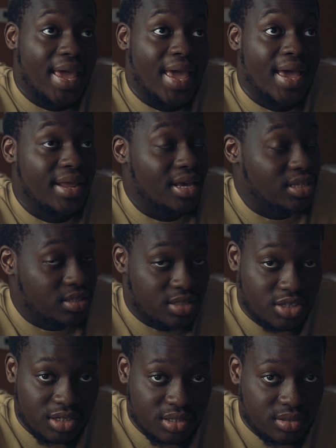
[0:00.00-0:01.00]
and it's
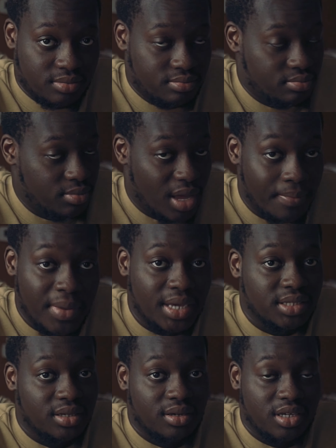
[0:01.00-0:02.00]
just
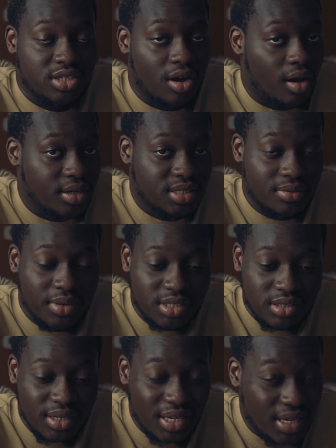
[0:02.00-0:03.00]
amazing. It's awesome.
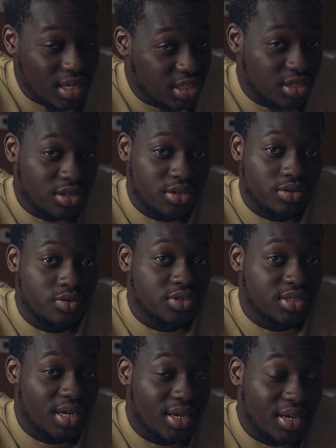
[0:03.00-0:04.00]
It's easy to
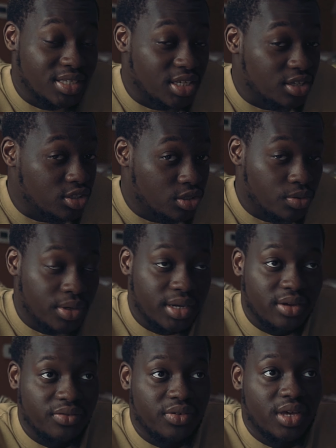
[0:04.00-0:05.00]
use. It's
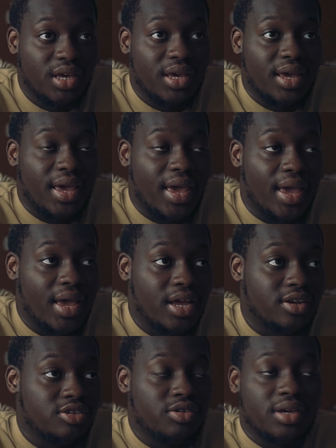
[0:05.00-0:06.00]
intuitive,
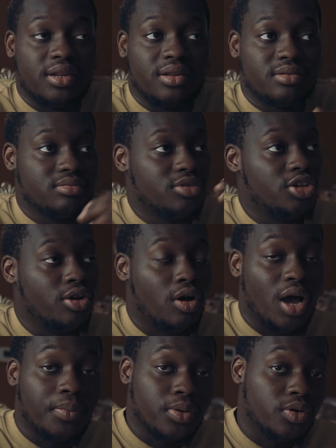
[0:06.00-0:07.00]
and you can, you know,
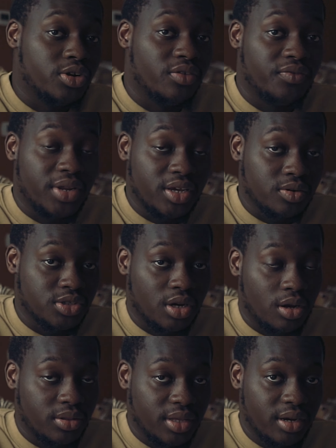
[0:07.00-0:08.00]
upload your videos
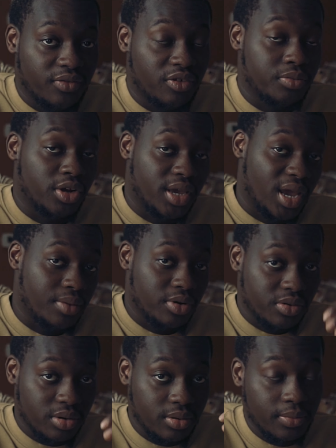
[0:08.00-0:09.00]
on there from your camera
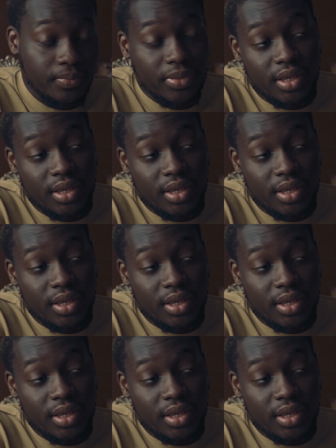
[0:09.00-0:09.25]
roll,